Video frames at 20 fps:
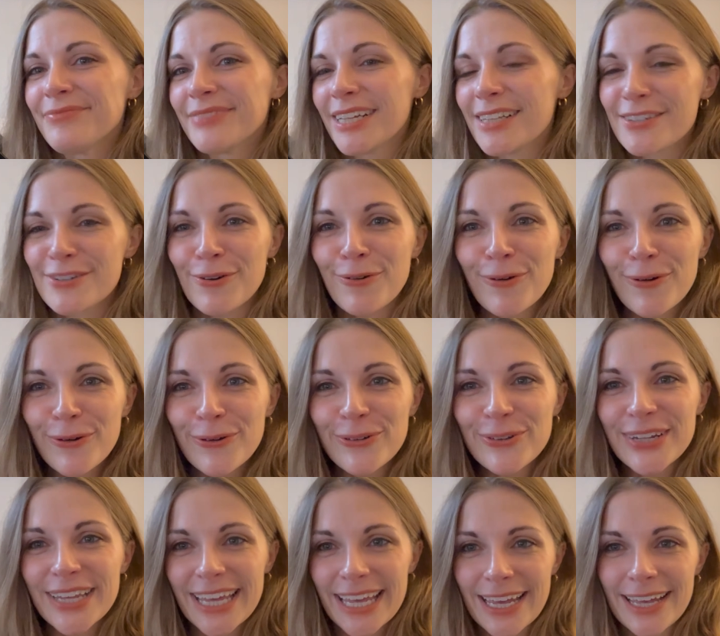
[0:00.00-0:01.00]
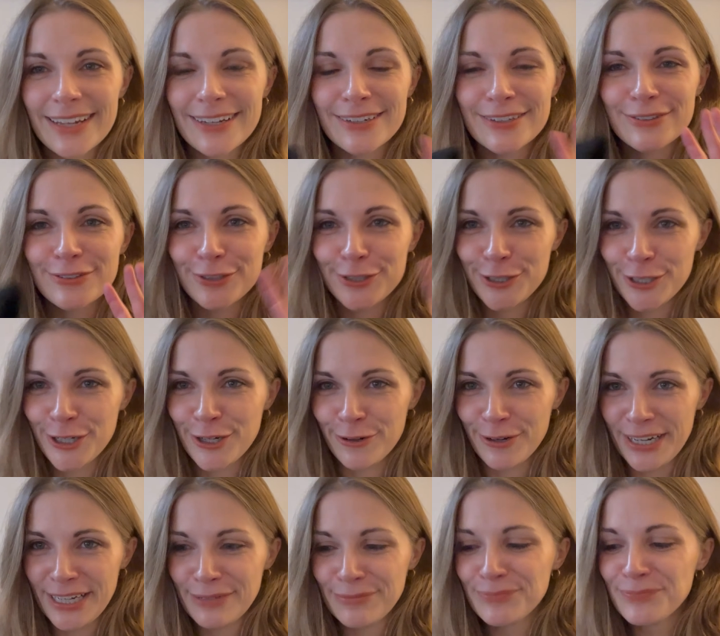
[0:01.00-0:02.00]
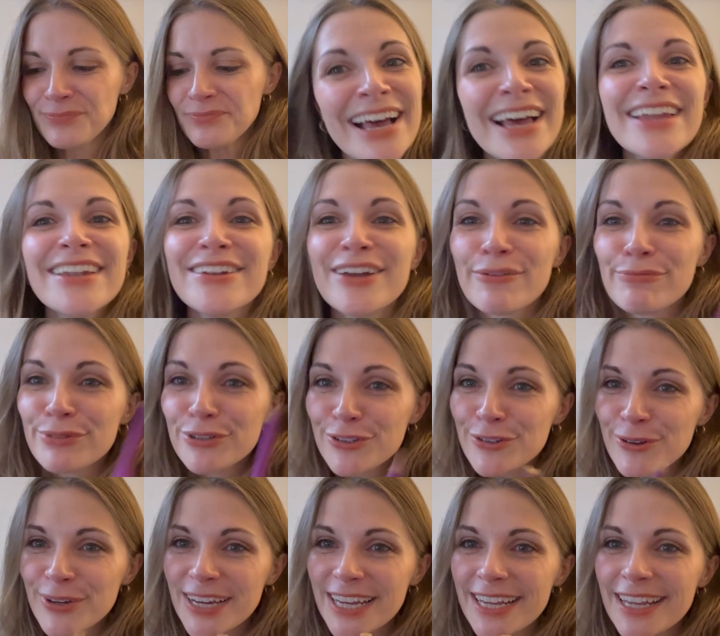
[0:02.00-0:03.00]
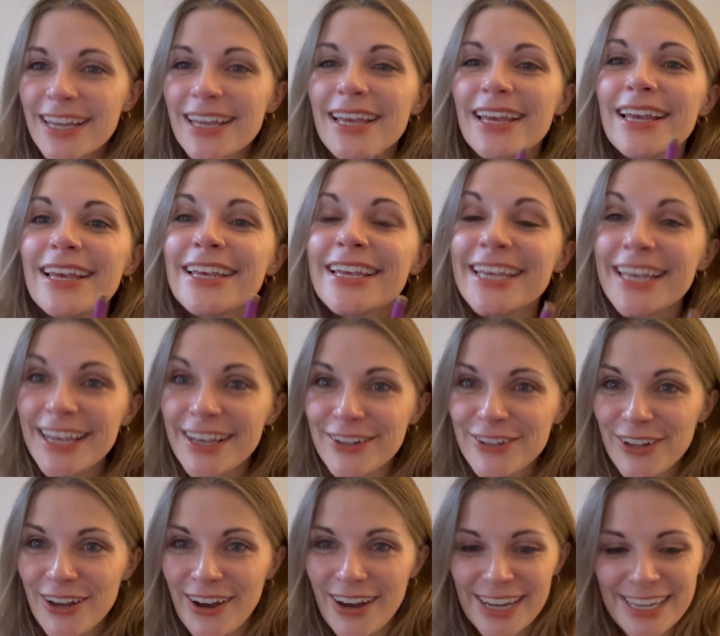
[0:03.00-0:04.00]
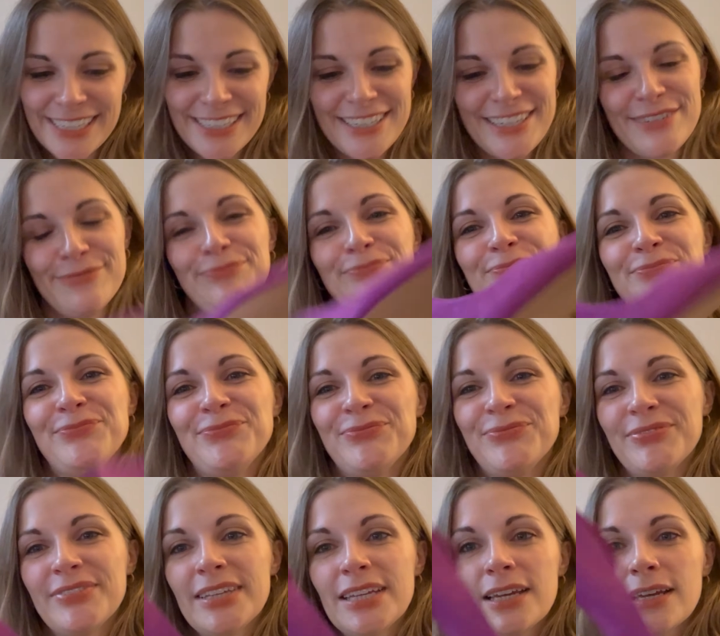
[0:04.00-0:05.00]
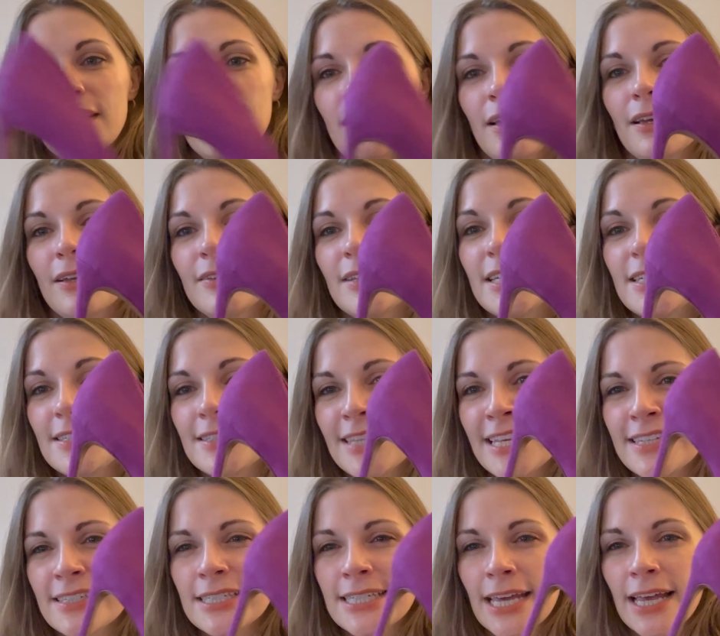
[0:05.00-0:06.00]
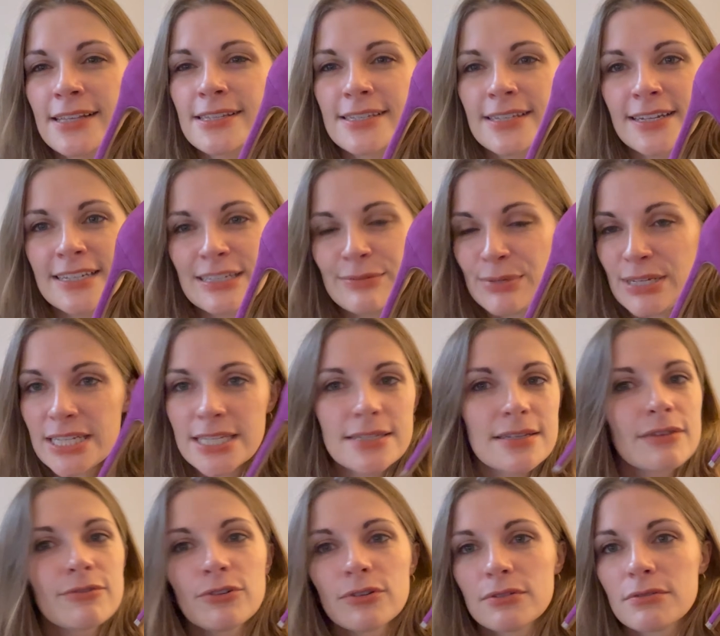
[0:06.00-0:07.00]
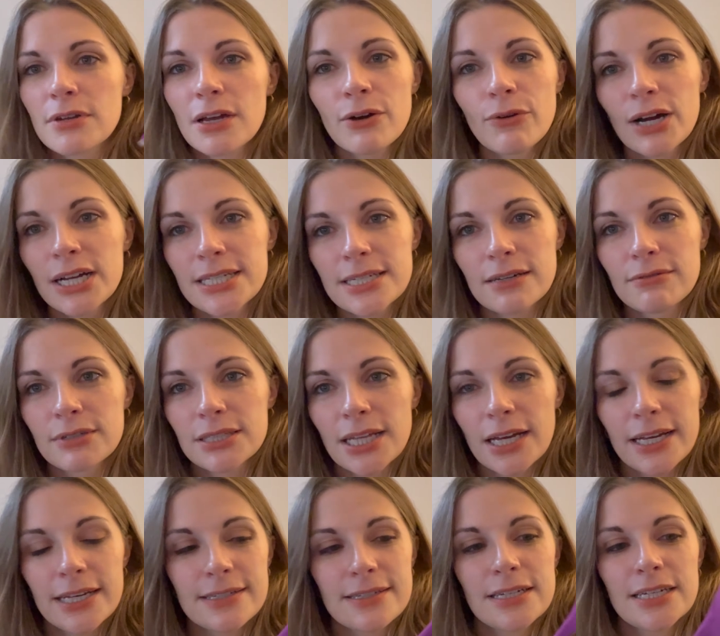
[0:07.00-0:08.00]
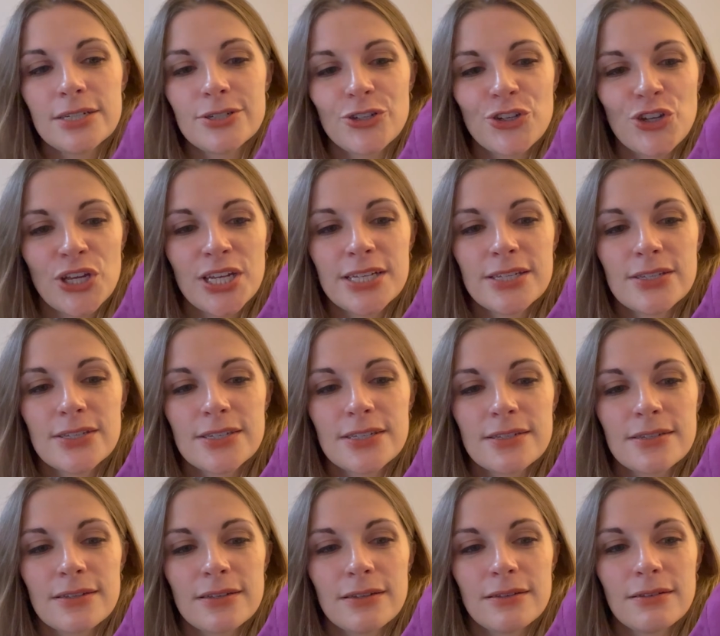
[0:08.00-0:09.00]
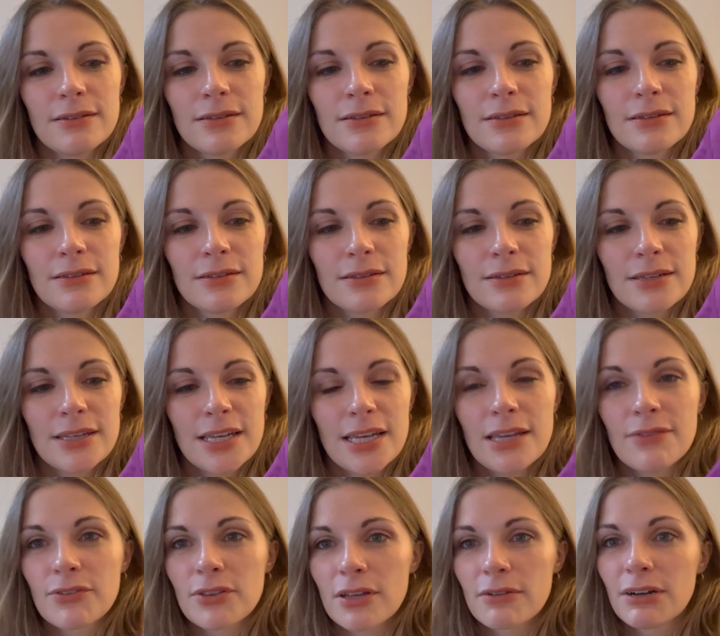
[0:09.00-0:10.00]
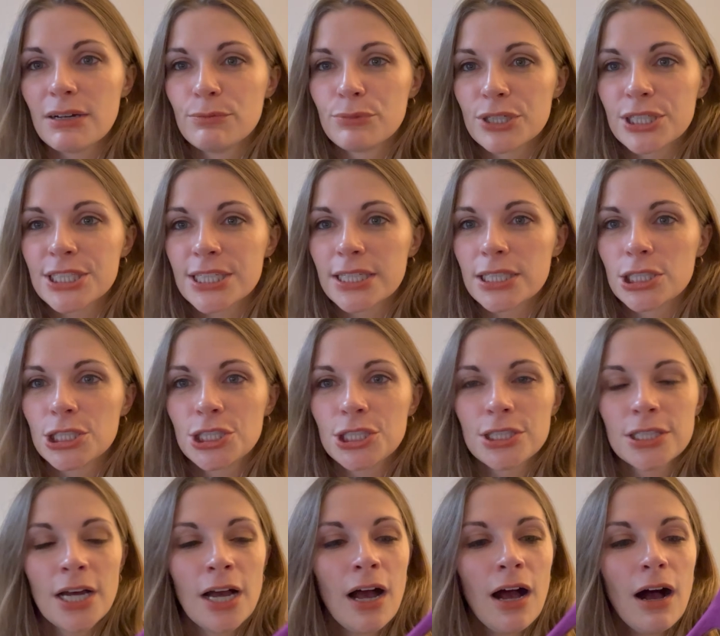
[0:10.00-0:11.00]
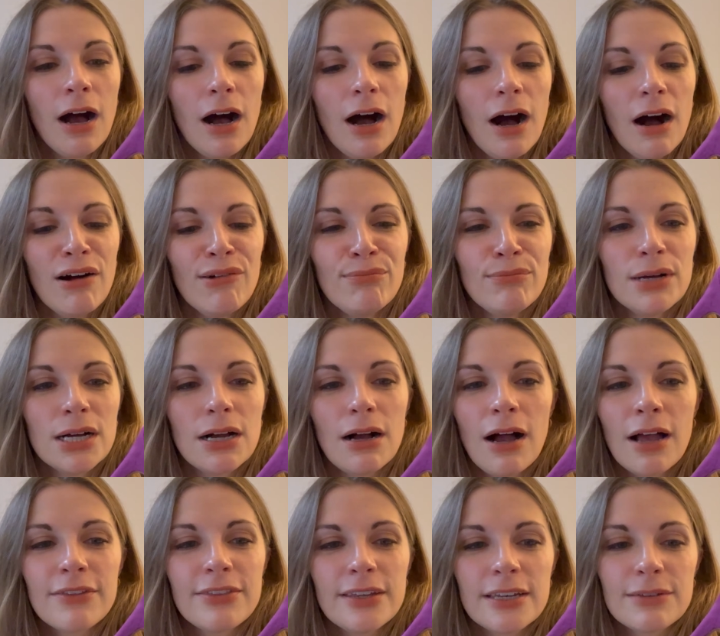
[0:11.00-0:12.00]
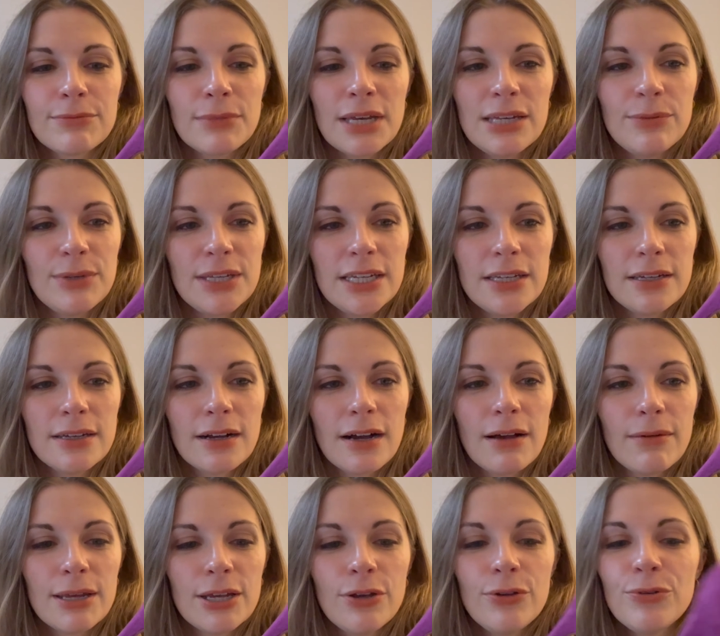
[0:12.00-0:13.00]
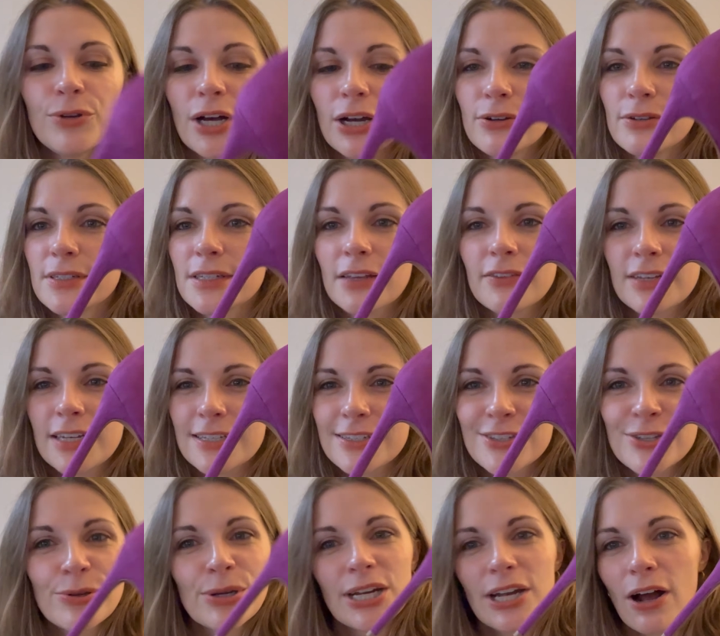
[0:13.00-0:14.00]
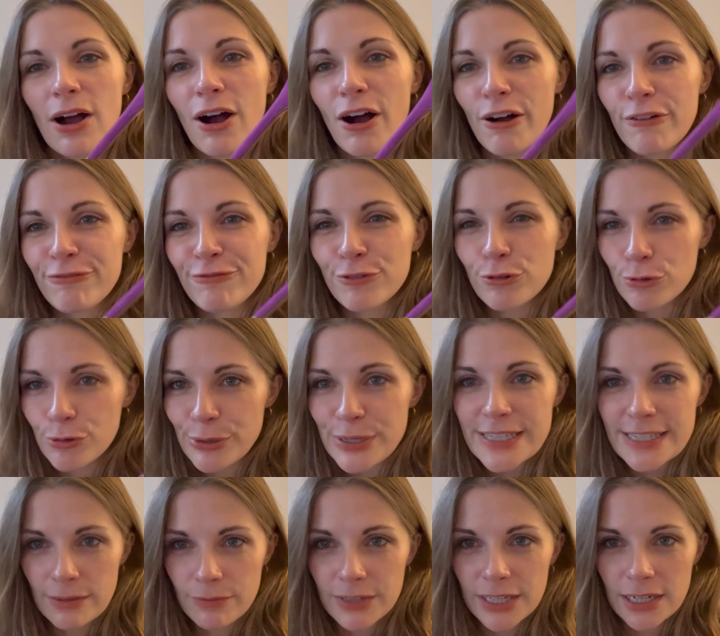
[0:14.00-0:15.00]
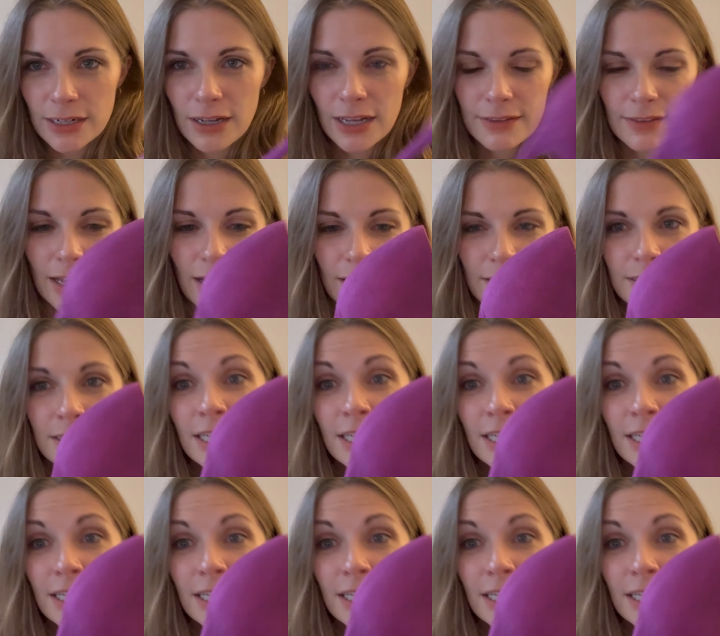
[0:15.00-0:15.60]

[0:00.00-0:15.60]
It's all in the trickery. Number three, heel height. These are 10 centimetres. I've got no idea what that is in inches, even though I'm British. I think maybe, who knows? I think it's 3.5, 4, something like that.